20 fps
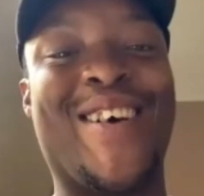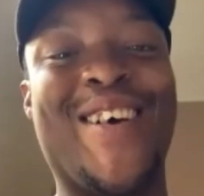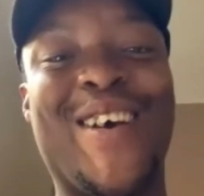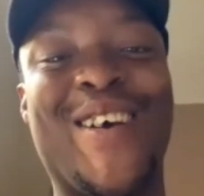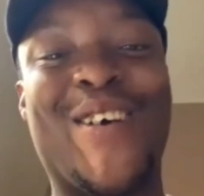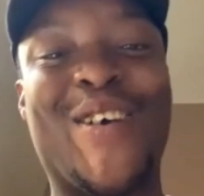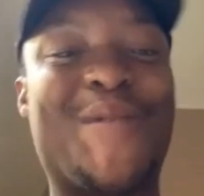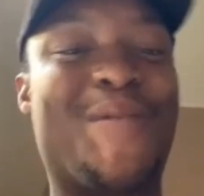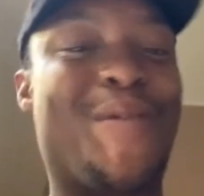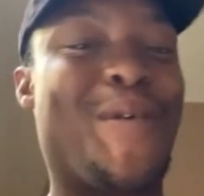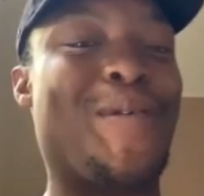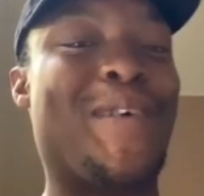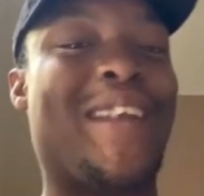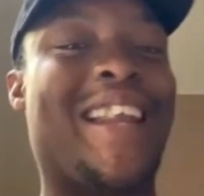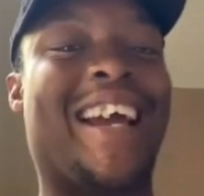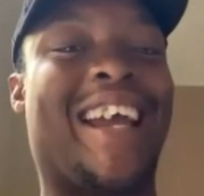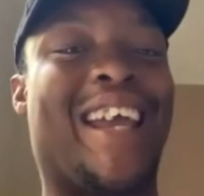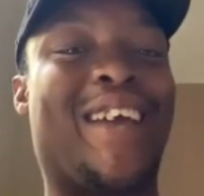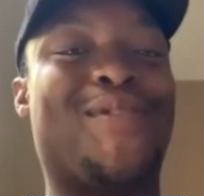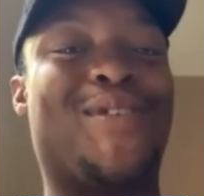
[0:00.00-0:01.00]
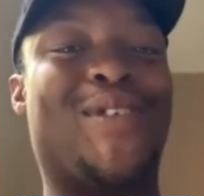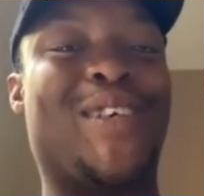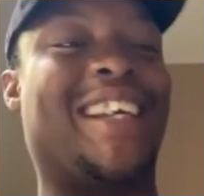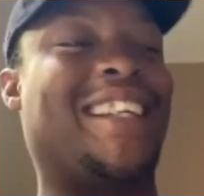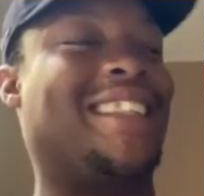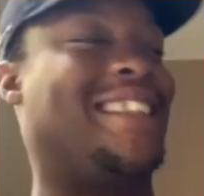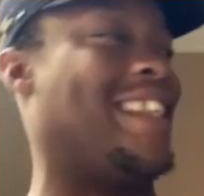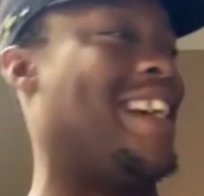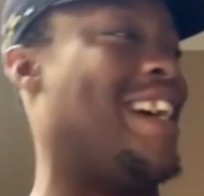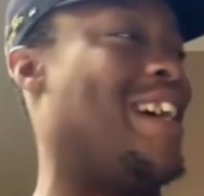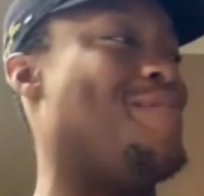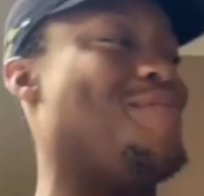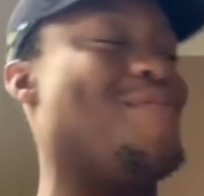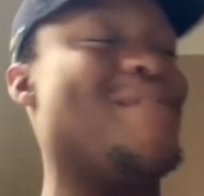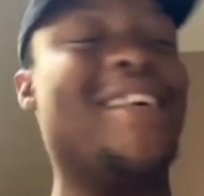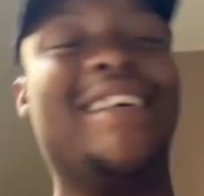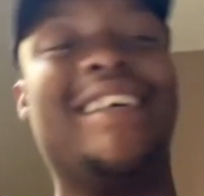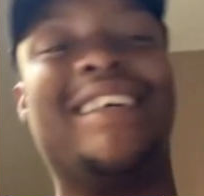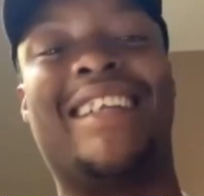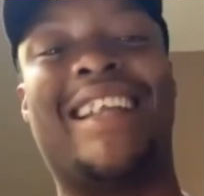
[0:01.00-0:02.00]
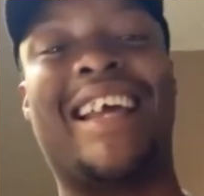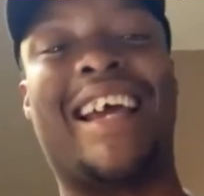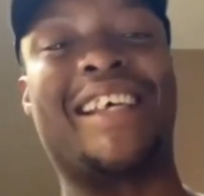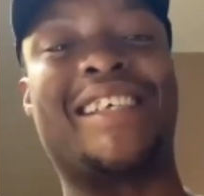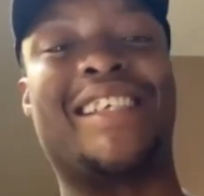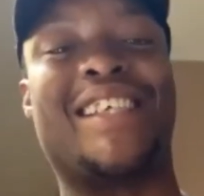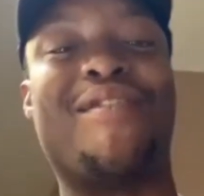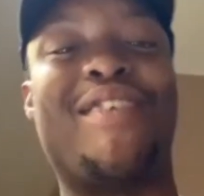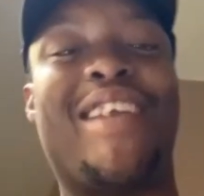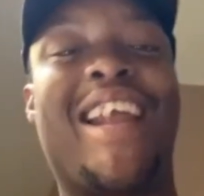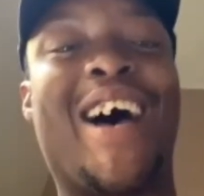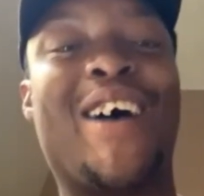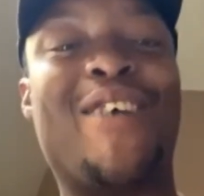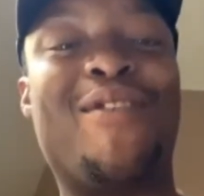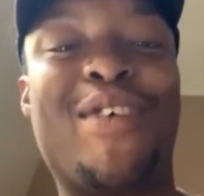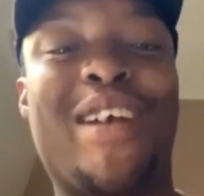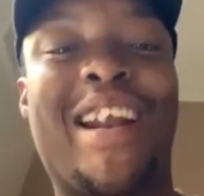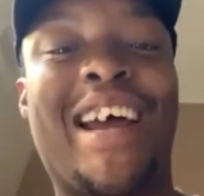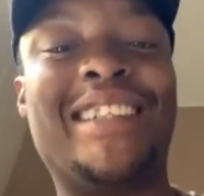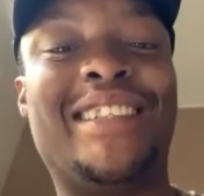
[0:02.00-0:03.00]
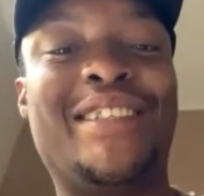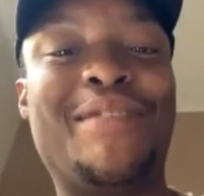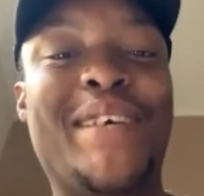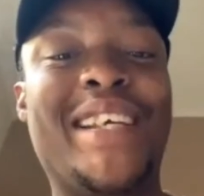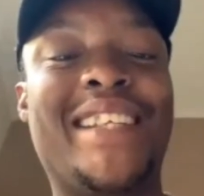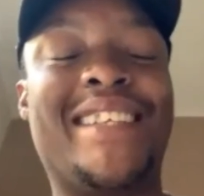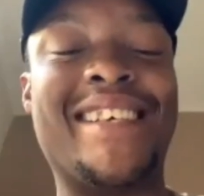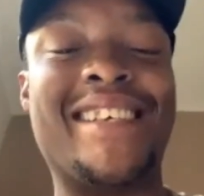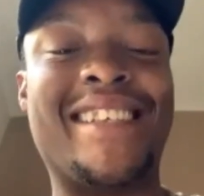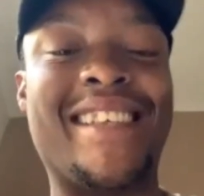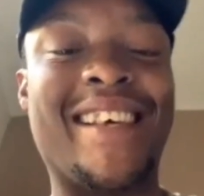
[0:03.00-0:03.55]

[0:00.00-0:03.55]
You'll probably have to hit like a 7-iron for 90 meters.